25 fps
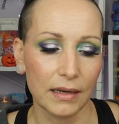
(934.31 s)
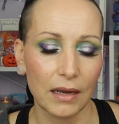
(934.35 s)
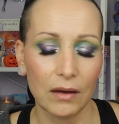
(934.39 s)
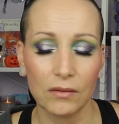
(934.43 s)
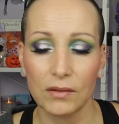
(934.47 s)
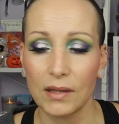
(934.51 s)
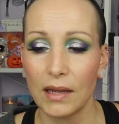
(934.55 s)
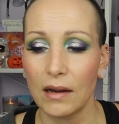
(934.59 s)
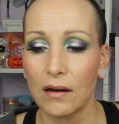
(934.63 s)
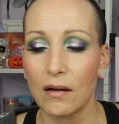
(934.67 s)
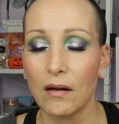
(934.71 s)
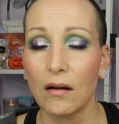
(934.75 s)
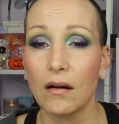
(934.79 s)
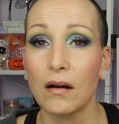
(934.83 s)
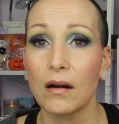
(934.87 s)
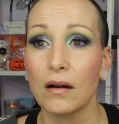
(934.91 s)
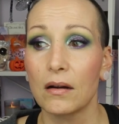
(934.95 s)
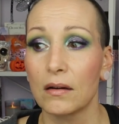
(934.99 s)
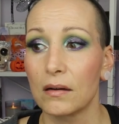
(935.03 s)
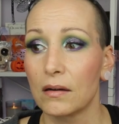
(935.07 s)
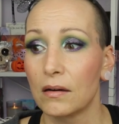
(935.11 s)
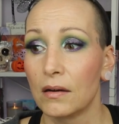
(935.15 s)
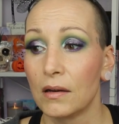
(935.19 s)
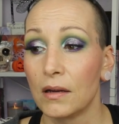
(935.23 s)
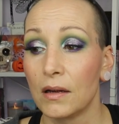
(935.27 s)
Now, there
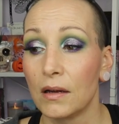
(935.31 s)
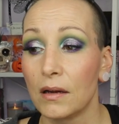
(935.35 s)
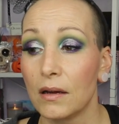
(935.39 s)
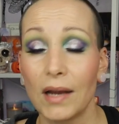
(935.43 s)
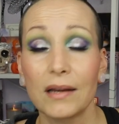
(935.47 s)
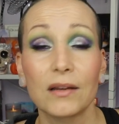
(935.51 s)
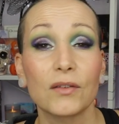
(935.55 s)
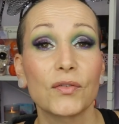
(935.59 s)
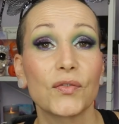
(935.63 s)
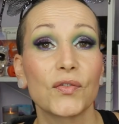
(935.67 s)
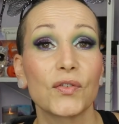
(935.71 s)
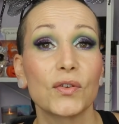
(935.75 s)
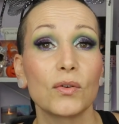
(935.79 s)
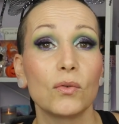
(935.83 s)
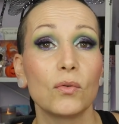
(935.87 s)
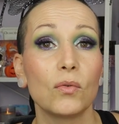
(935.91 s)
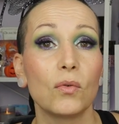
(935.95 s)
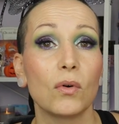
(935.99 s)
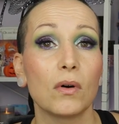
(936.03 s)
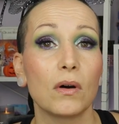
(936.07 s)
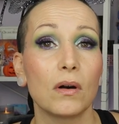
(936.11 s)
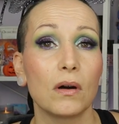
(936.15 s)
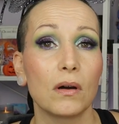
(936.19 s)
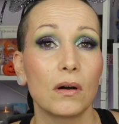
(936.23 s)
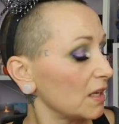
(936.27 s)
are quite a
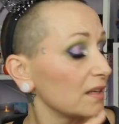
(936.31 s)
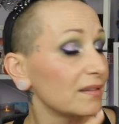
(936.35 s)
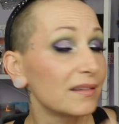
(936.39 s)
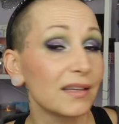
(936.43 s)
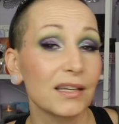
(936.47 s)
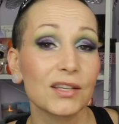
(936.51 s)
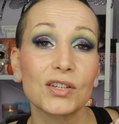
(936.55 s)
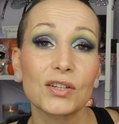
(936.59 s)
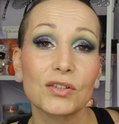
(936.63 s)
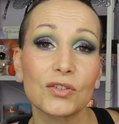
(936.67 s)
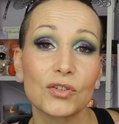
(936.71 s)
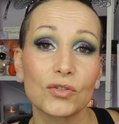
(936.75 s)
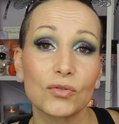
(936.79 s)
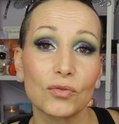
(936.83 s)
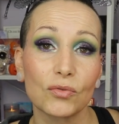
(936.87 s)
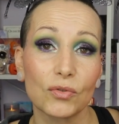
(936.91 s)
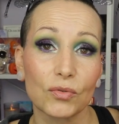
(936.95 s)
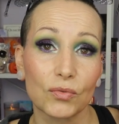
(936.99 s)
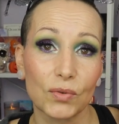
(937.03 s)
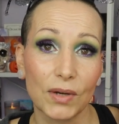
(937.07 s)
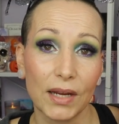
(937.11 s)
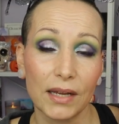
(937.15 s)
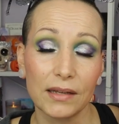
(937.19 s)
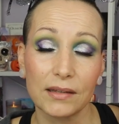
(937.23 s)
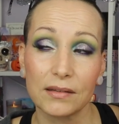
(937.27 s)
few additions to
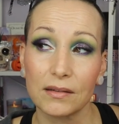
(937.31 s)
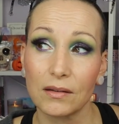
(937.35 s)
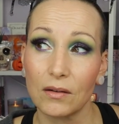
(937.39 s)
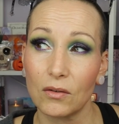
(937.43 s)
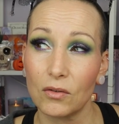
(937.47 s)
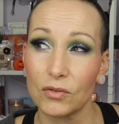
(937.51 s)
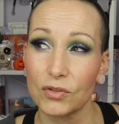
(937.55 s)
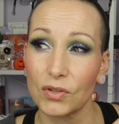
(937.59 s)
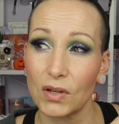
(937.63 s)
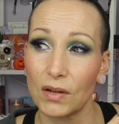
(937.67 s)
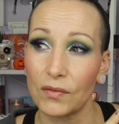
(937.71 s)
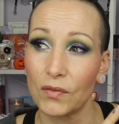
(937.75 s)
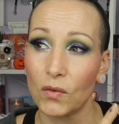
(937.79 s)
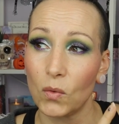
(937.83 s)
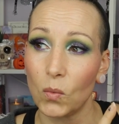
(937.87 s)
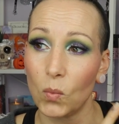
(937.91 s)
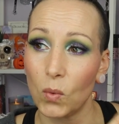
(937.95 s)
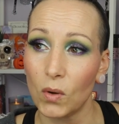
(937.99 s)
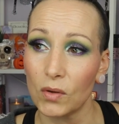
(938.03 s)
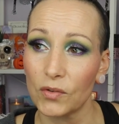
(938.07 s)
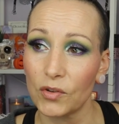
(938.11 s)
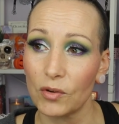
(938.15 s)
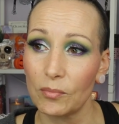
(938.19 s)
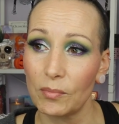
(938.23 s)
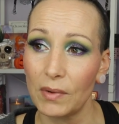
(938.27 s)
the range. They also have a
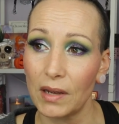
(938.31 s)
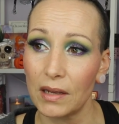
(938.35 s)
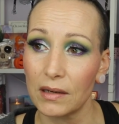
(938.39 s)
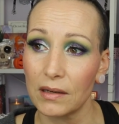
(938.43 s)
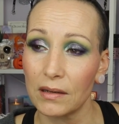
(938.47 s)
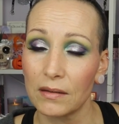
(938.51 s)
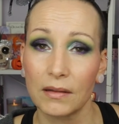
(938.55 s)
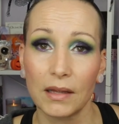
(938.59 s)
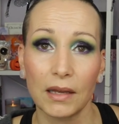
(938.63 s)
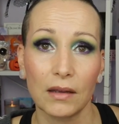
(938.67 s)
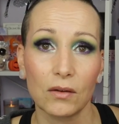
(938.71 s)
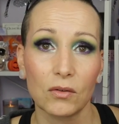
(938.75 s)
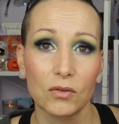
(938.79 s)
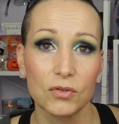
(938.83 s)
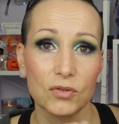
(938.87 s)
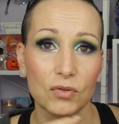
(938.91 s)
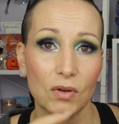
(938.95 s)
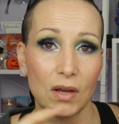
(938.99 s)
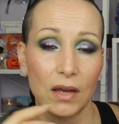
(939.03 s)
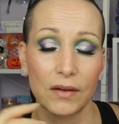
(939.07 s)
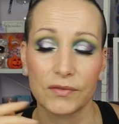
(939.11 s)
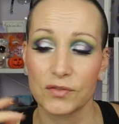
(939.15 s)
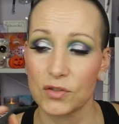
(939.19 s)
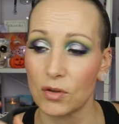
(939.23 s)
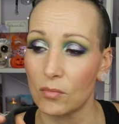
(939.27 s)
watermelon. They
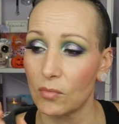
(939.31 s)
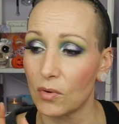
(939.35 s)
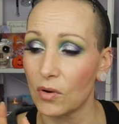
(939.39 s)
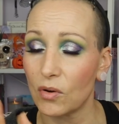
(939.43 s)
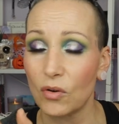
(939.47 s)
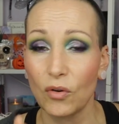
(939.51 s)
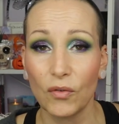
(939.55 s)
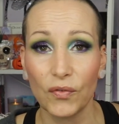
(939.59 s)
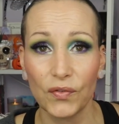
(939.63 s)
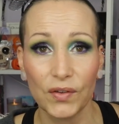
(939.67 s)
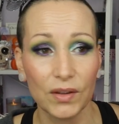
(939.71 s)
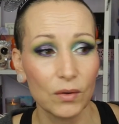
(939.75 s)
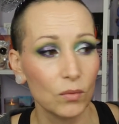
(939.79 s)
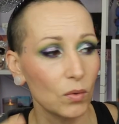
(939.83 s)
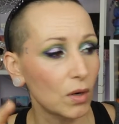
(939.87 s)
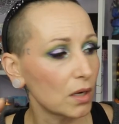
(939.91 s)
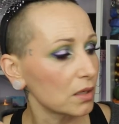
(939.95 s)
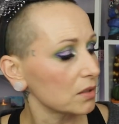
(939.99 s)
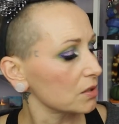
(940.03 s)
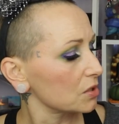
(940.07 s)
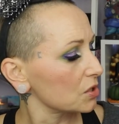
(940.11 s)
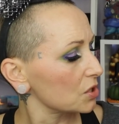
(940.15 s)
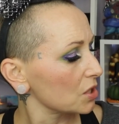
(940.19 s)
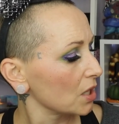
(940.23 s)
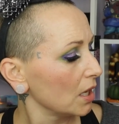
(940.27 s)
also have some coffee
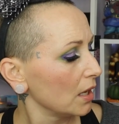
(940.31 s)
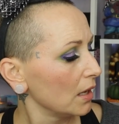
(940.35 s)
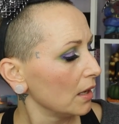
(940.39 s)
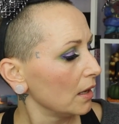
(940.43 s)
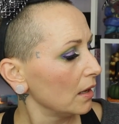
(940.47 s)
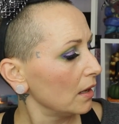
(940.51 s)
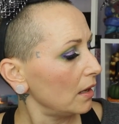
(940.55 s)
ones.